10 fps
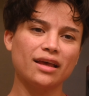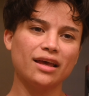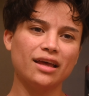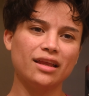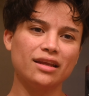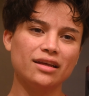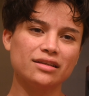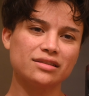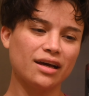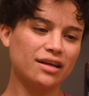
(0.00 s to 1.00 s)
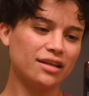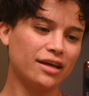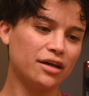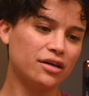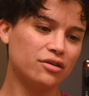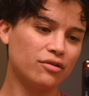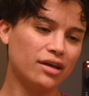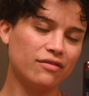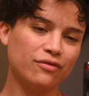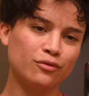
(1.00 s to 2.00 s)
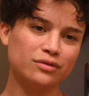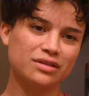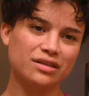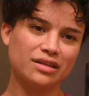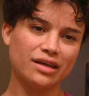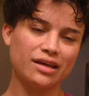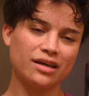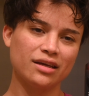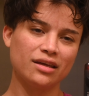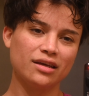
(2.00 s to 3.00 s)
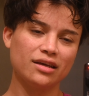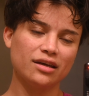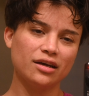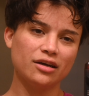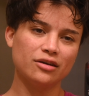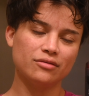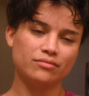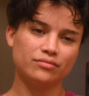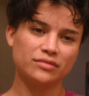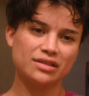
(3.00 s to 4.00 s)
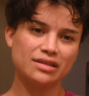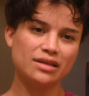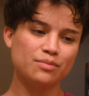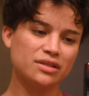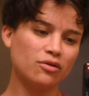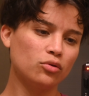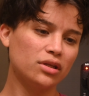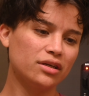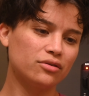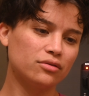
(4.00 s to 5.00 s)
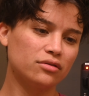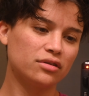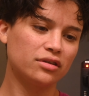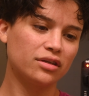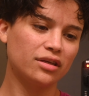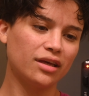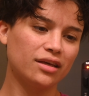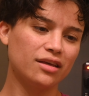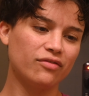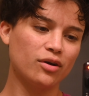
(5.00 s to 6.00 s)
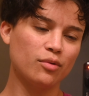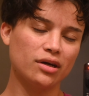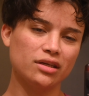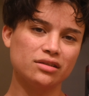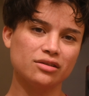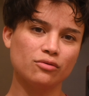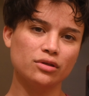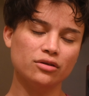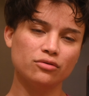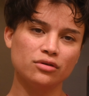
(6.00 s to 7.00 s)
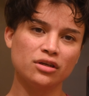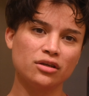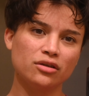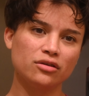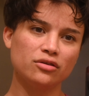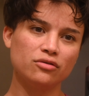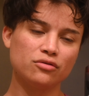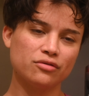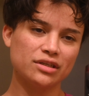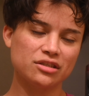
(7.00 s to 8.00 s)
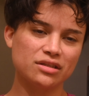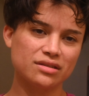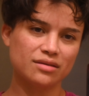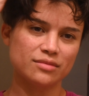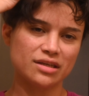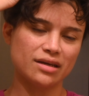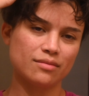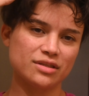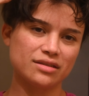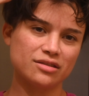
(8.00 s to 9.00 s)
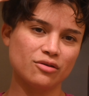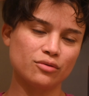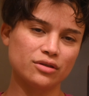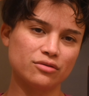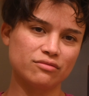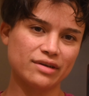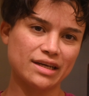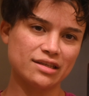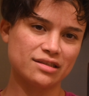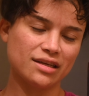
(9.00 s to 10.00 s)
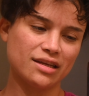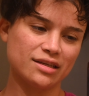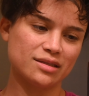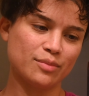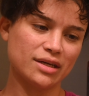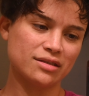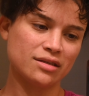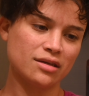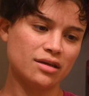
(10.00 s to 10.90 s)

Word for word: And it's kind of like ungrateful to like um, sleep so little and give our bodies so little nutrition sometimes and so little rest and expect